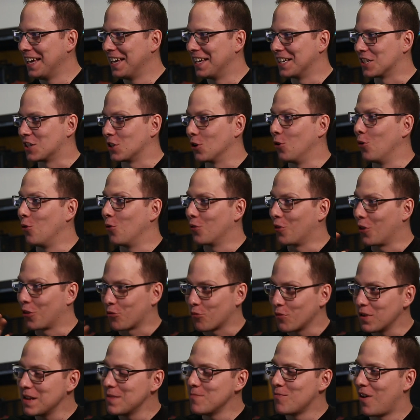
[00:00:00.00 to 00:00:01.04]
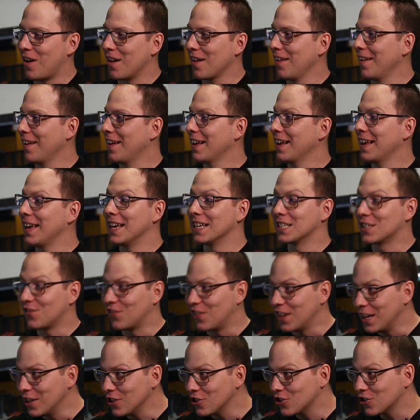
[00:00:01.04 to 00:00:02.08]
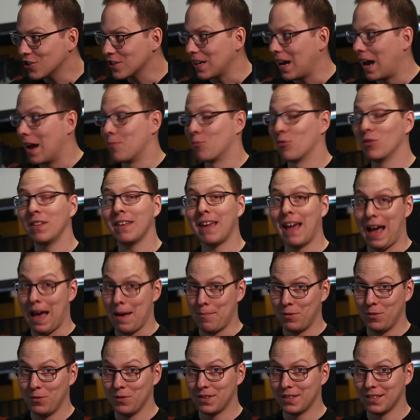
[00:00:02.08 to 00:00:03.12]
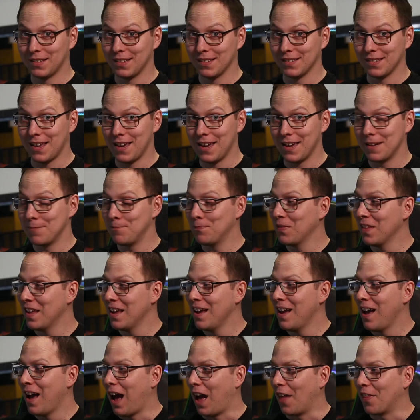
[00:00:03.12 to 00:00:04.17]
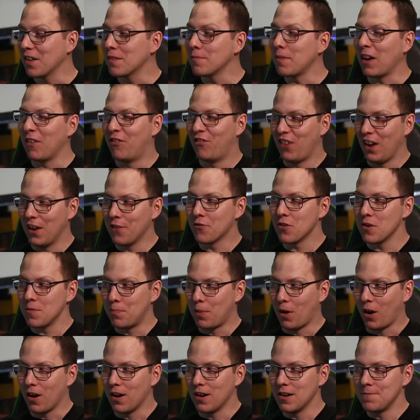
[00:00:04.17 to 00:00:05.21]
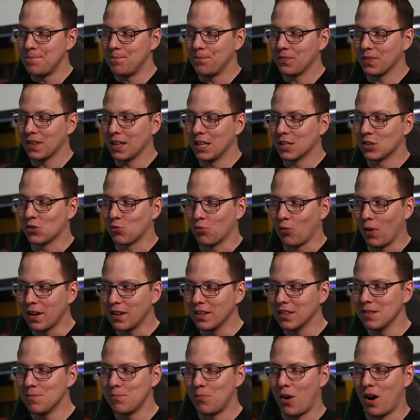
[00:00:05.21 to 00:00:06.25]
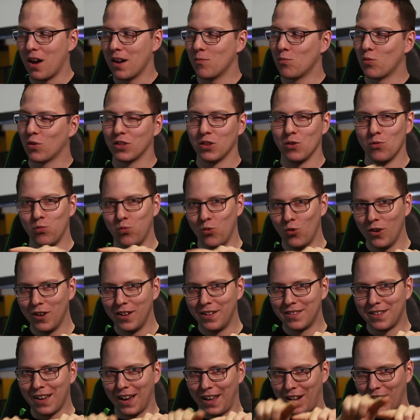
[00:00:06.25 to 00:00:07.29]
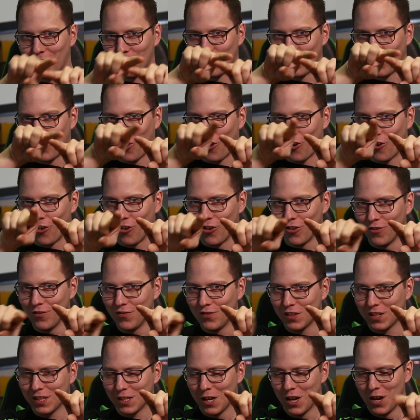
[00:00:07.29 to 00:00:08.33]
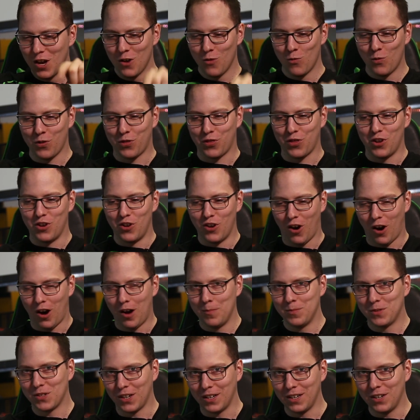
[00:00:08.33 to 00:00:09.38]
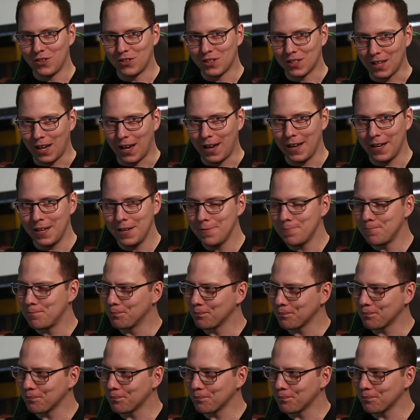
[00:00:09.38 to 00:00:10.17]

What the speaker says: So the 3D modeling is finished. I'm really happy with this design. I think my favorite part is right on the bottom where the wood kind of curves with the knobs on each side.